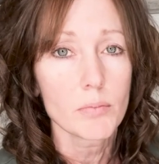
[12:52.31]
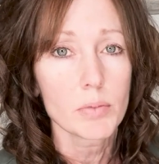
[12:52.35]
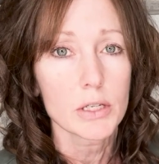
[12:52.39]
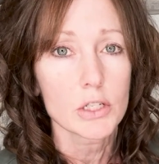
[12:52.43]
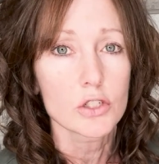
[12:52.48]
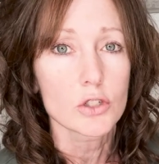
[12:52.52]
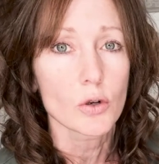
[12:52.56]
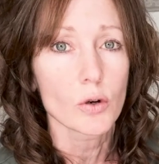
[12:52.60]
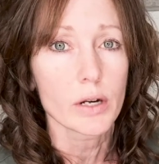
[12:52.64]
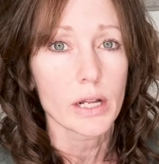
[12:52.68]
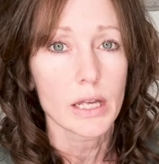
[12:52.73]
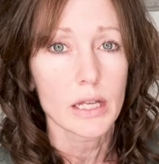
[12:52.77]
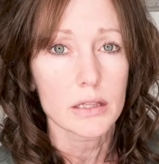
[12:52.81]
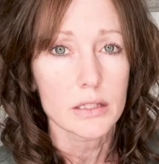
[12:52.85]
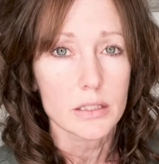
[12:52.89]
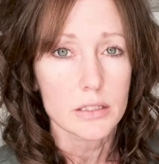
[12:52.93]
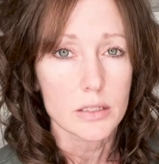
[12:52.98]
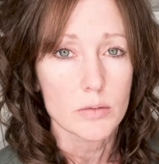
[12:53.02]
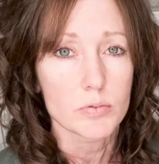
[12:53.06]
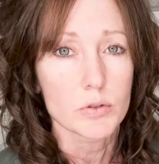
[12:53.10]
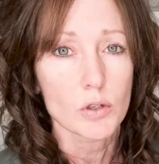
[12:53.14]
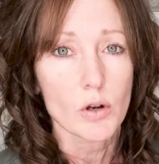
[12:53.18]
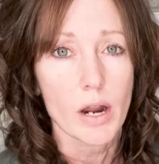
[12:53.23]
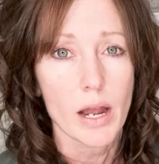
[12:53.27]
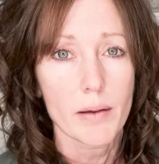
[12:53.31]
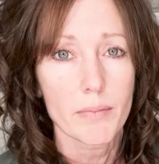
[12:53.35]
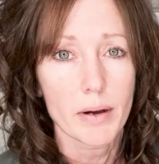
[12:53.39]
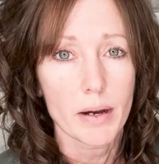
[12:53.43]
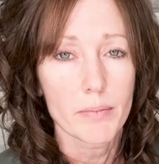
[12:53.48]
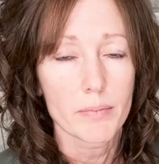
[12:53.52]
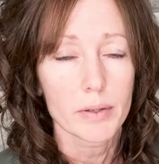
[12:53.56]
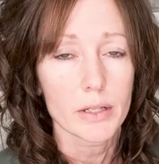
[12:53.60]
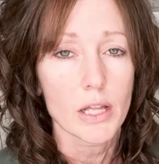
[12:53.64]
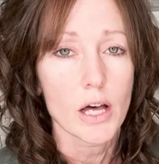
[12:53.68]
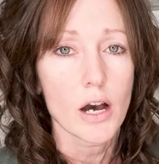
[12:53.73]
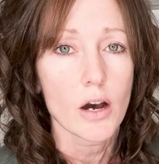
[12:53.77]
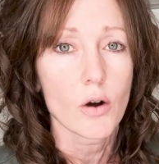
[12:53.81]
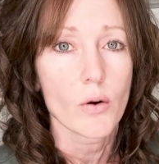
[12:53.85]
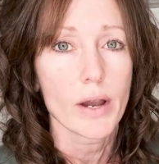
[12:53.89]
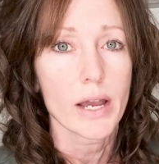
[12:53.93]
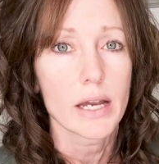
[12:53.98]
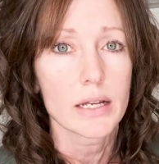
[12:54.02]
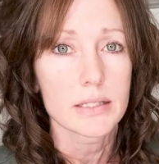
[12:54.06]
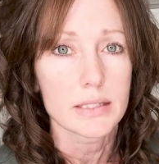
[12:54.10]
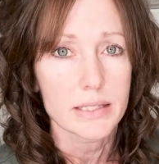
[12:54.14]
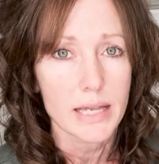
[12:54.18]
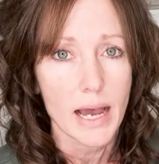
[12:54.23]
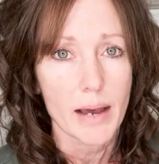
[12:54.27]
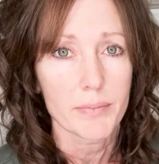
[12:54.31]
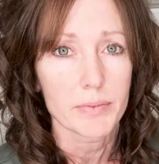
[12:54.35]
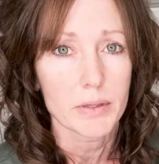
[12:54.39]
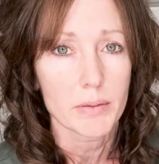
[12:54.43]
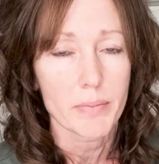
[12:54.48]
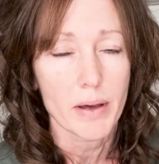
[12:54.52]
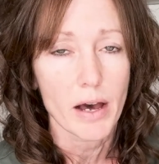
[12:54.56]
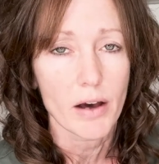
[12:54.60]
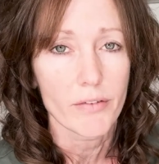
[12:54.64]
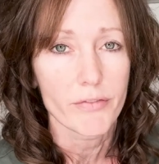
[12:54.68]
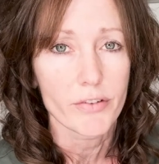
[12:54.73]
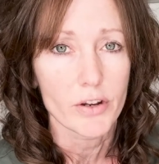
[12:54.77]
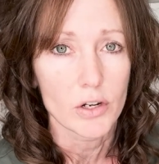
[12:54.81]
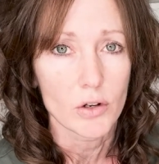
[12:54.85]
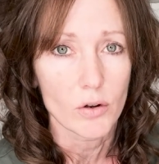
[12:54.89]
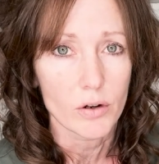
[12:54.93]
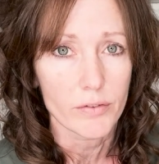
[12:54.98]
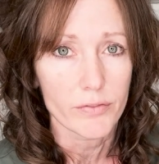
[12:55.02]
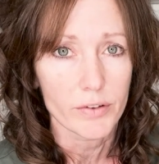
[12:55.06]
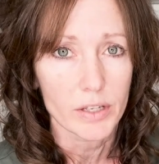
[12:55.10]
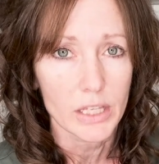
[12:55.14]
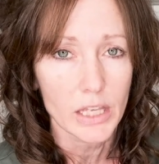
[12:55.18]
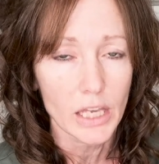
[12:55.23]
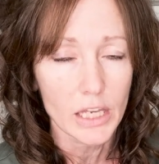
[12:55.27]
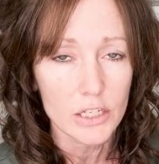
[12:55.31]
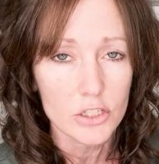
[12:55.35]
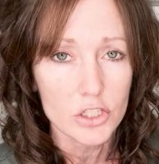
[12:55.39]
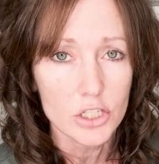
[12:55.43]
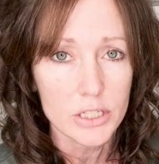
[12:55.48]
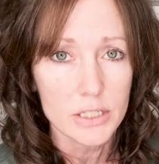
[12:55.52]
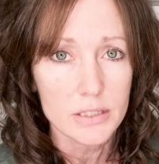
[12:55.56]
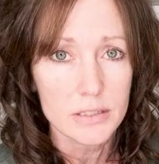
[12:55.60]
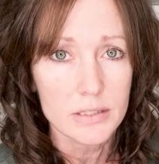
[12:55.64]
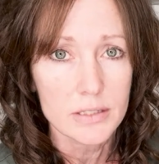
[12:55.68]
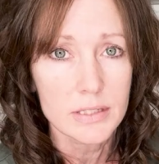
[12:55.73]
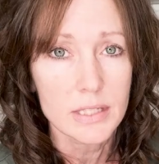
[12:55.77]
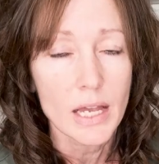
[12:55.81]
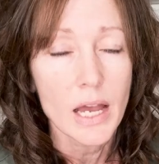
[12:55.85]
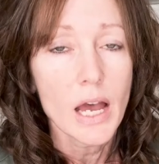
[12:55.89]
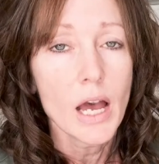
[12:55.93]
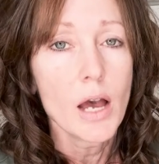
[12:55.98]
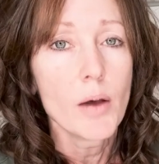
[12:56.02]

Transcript: be sure to hit the subscribe button below and tap the bell for notifications,